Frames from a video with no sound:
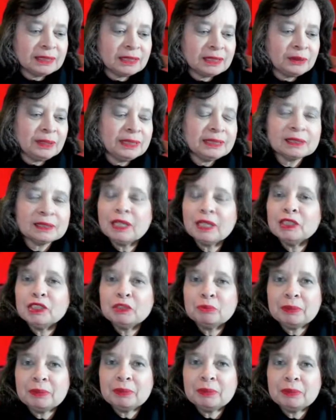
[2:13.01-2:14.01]
So it's
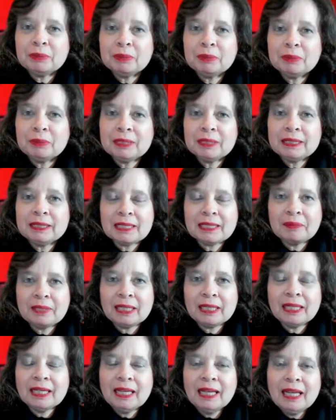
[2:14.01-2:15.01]
going to be something
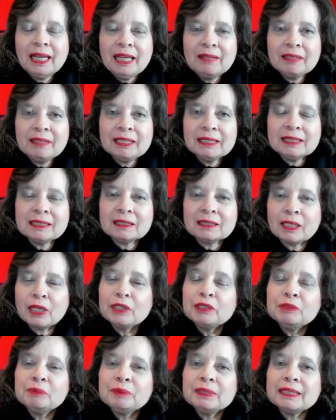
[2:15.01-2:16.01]
that is
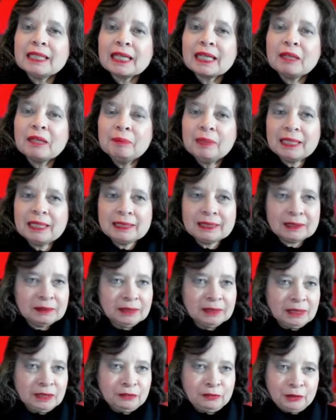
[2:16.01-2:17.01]
going to be taking place
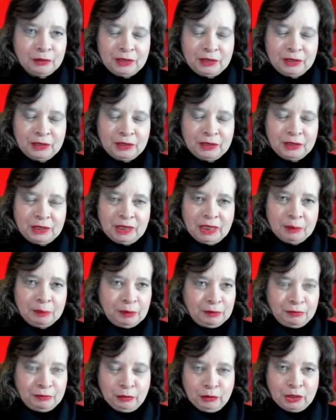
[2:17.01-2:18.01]
still in the foreseeable
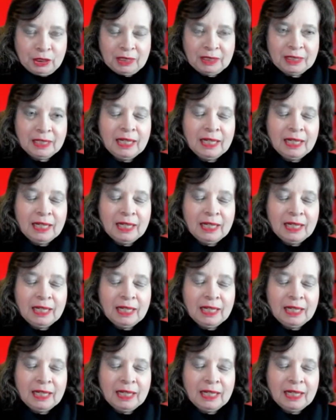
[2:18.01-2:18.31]
future.